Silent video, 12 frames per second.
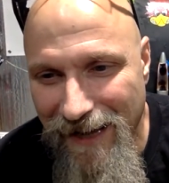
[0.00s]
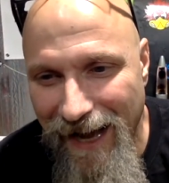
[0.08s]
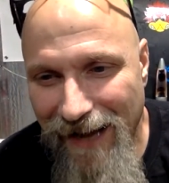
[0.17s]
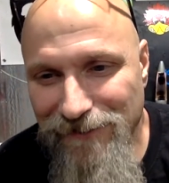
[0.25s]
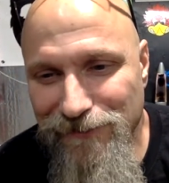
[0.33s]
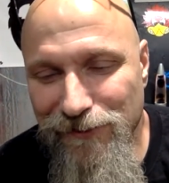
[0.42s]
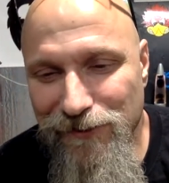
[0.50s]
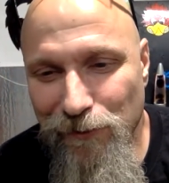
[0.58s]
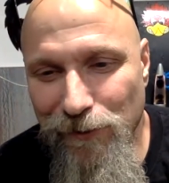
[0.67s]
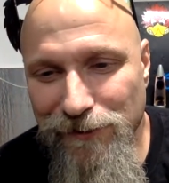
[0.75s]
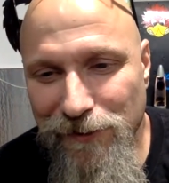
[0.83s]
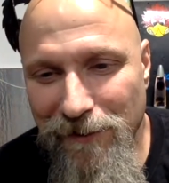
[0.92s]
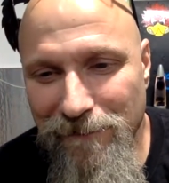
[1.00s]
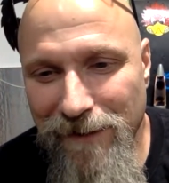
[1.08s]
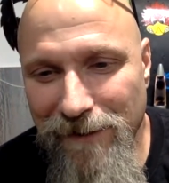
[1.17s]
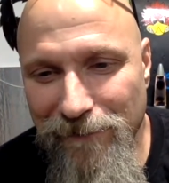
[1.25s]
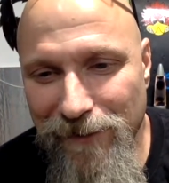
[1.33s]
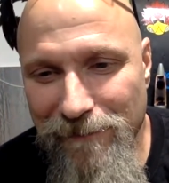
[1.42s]
How's your short-term
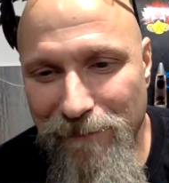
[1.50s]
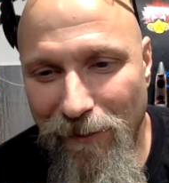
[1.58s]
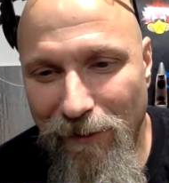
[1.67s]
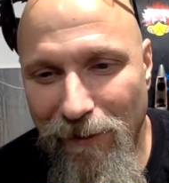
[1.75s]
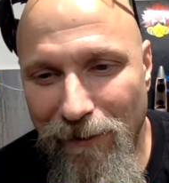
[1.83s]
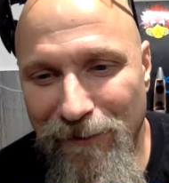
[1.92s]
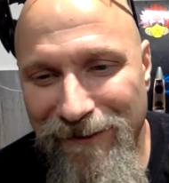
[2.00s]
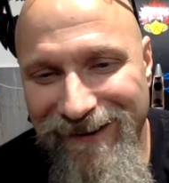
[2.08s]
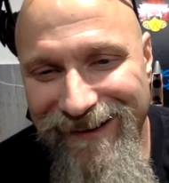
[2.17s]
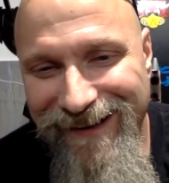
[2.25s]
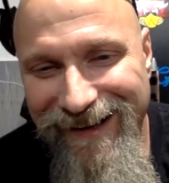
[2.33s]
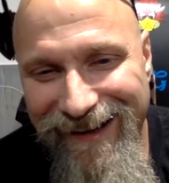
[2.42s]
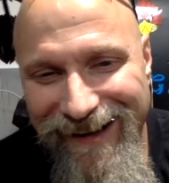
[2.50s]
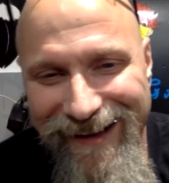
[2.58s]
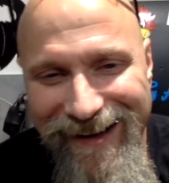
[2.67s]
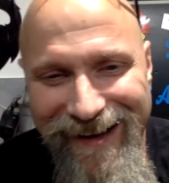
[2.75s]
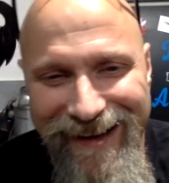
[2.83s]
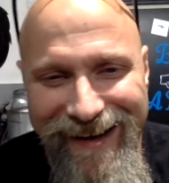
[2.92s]
memory, Paul?
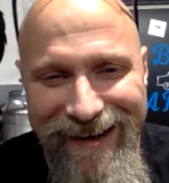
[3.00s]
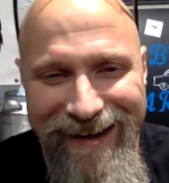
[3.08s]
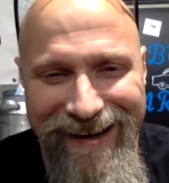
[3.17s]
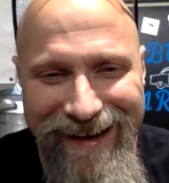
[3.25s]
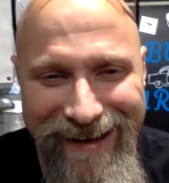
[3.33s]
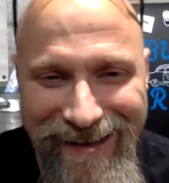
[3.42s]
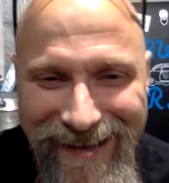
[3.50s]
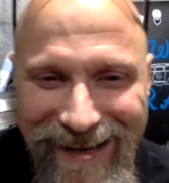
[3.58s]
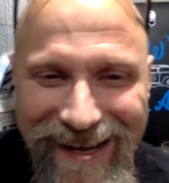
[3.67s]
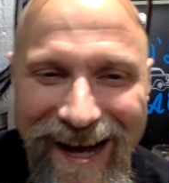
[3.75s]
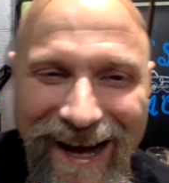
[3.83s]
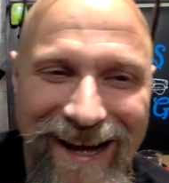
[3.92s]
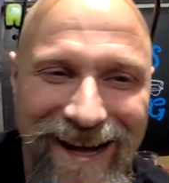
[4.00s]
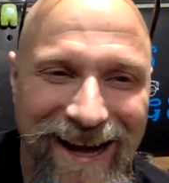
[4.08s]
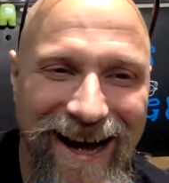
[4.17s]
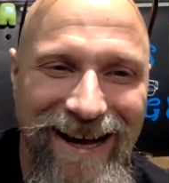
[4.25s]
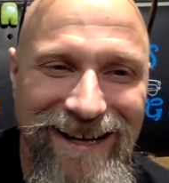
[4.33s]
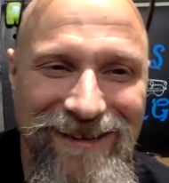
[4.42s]
How
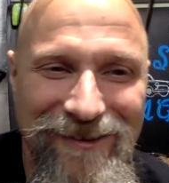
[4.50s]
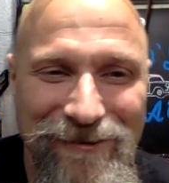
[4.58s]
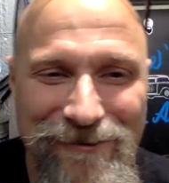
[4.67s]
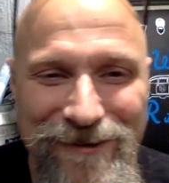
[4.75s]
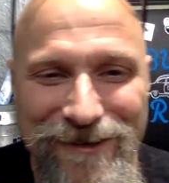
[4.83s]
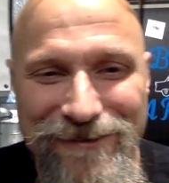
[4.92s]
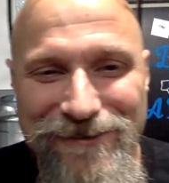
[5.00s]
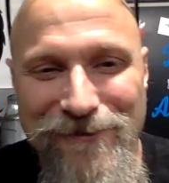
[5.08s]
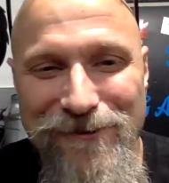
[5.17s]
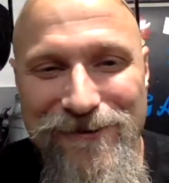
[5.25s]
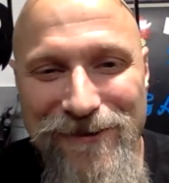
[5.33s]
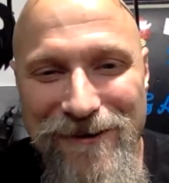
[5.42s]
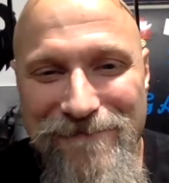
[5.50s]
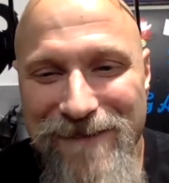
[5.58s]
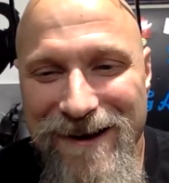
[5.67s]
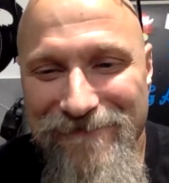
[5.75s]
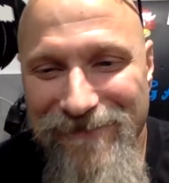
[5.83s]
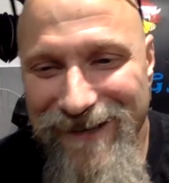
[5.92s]
you doing with your short-term
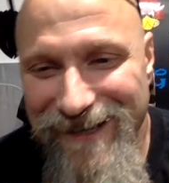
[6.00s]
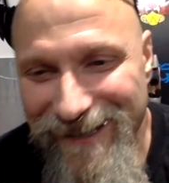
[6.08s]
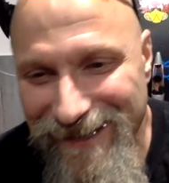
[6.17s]
memory?